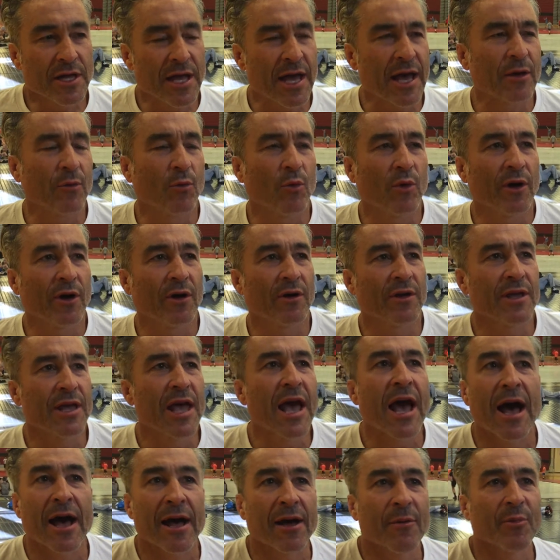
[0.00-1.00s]
Yeah. Well,
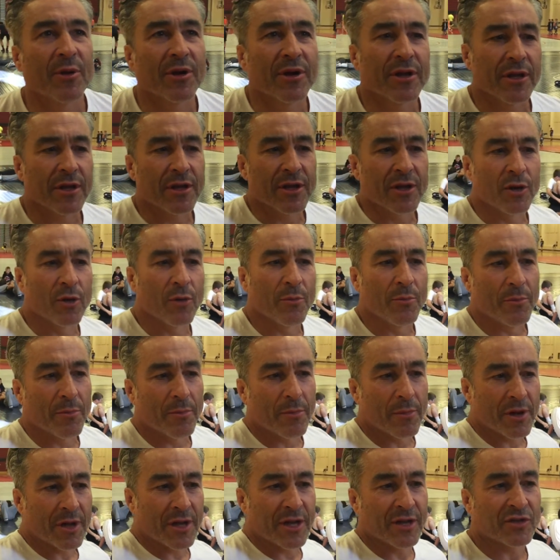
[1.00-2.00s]
yeah, but you know,
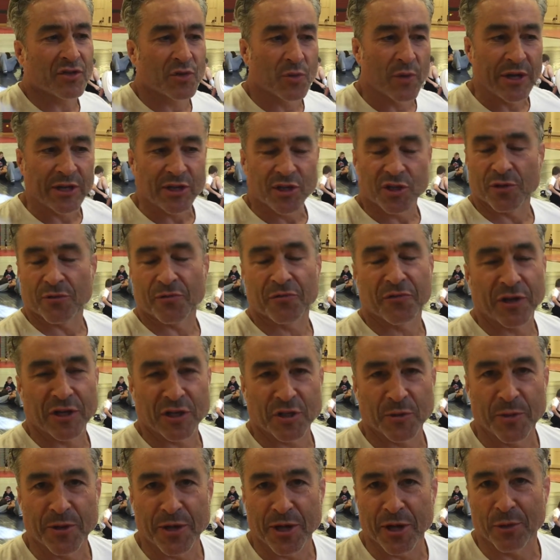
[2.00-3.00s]
his redshirt
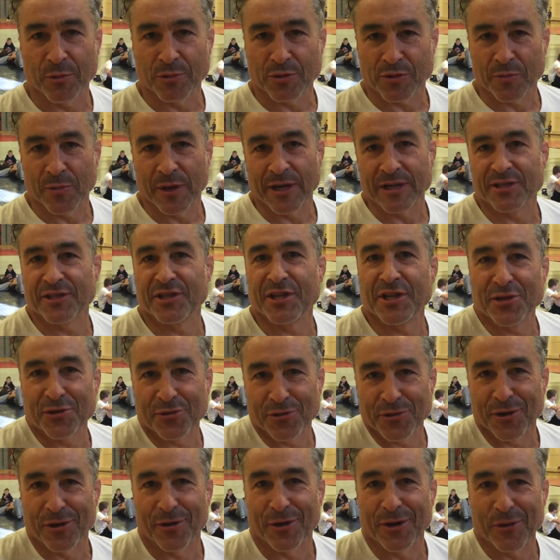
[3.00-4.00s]
freshman year was my senior
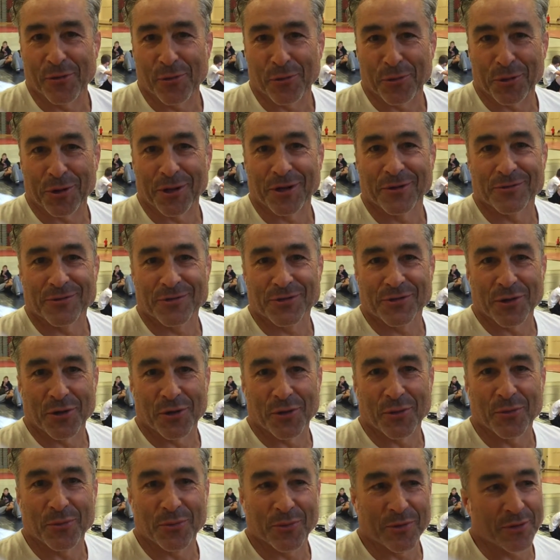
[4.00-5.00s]
year at Oregon.
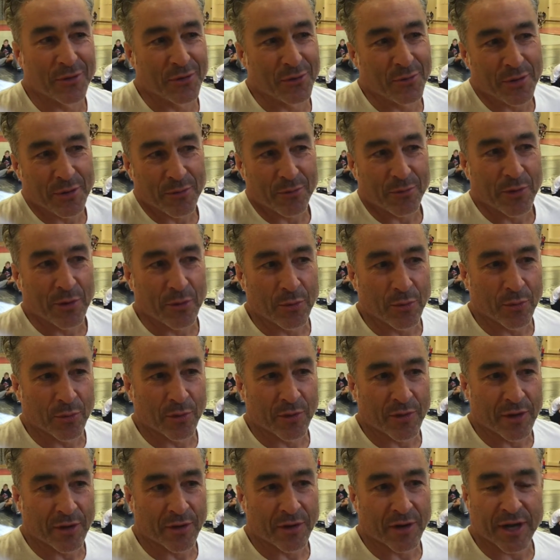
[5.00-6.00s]
So you know, we, we
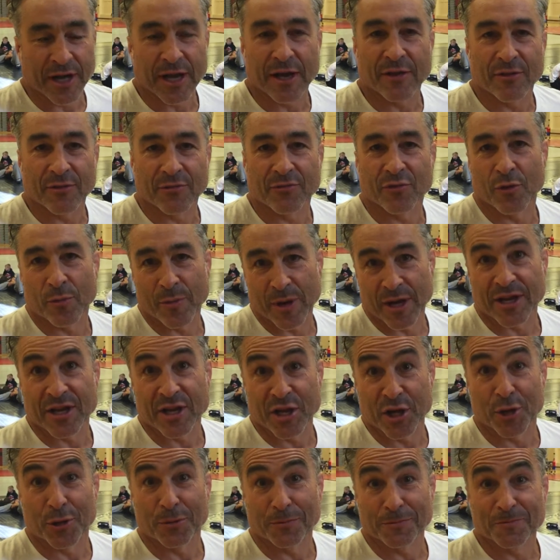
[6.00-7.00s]
were there together for oh, about oh, a
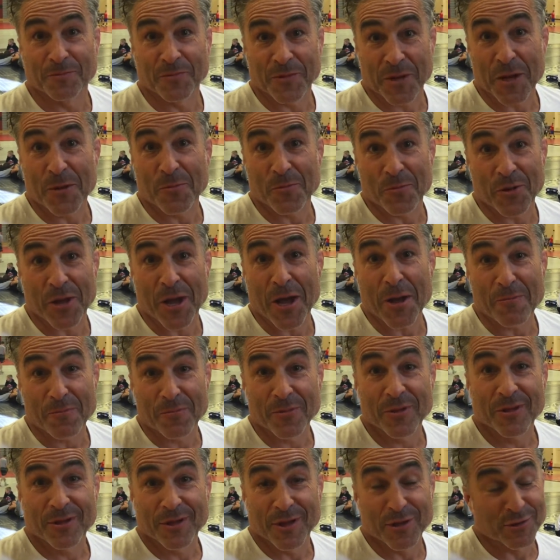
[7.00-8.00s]
year. year. You were a year. Yeah.
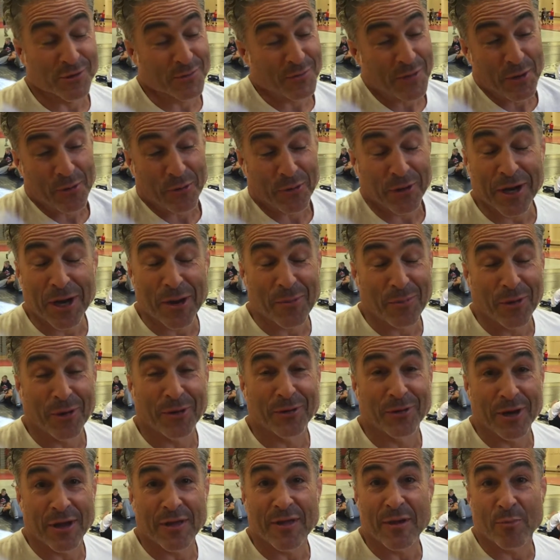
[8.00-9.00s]
Okay. He was my workout
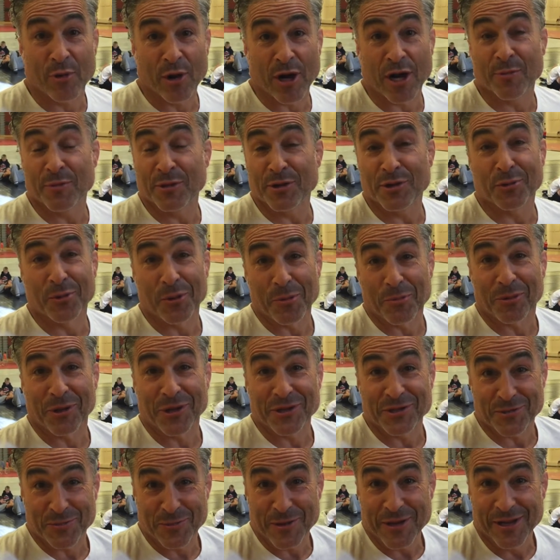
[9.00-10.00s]
partner. Yeah, they brought him in to
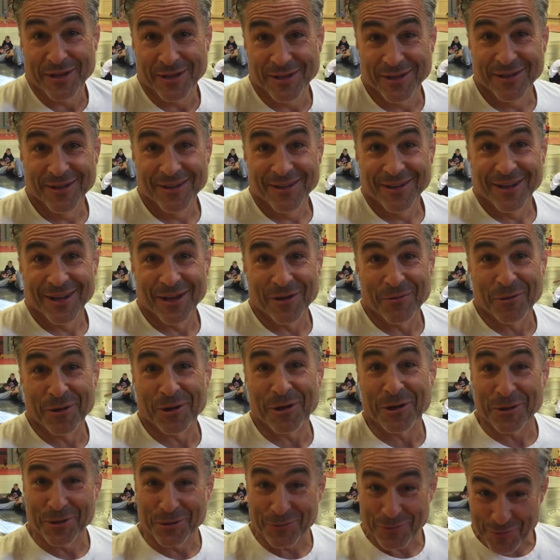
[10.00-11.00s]
replace me and what
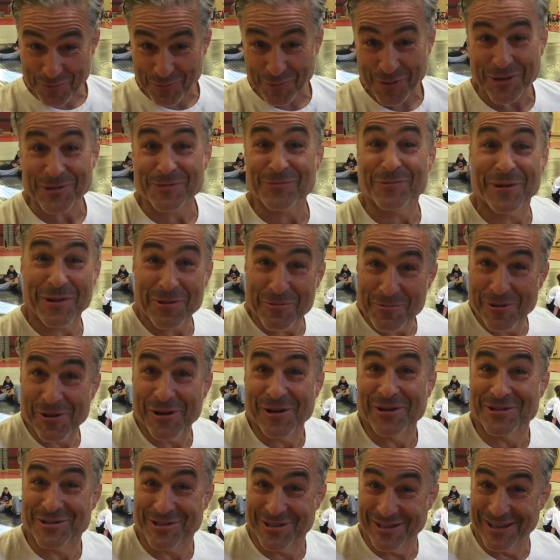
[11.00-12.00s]
a good replacement he
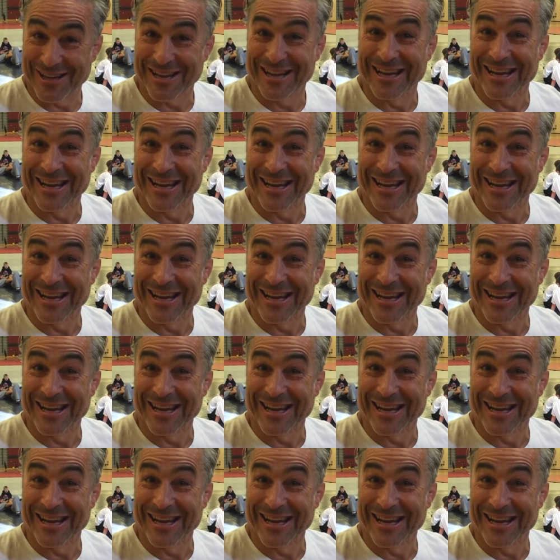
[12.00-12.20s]
yeah, was. great